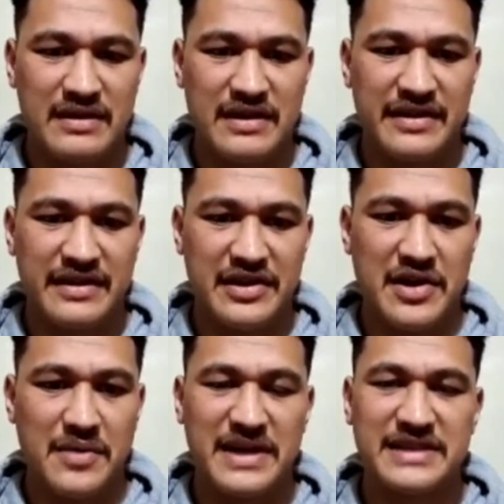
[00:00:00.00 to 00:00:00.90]
the
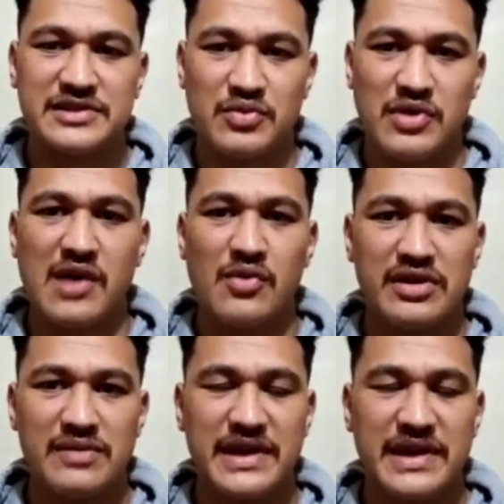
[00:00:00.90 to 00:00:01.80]
places where I want
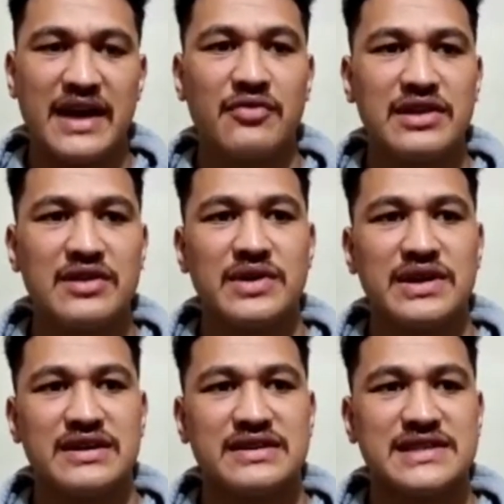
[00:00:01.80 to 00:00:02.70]
to be. I really want
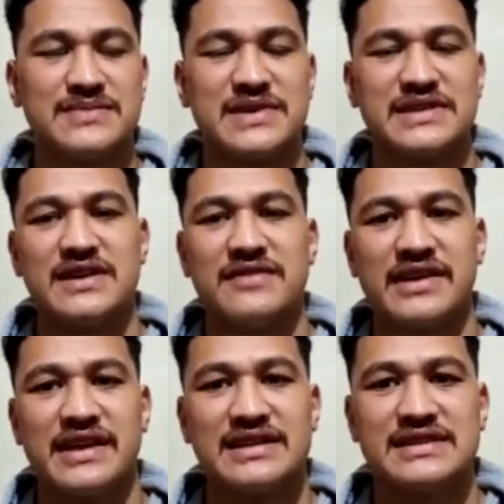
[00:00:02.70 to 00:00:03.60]
to test myself
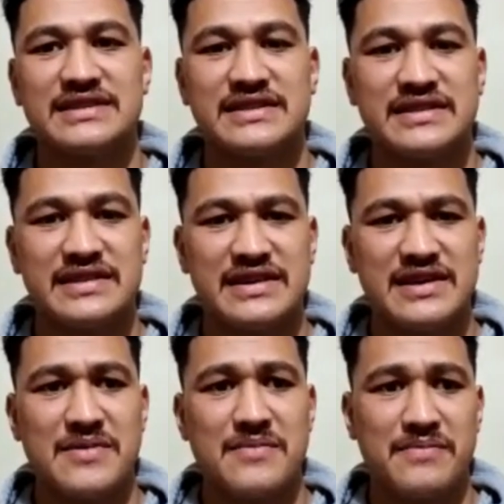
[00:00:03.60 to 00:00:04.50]
against the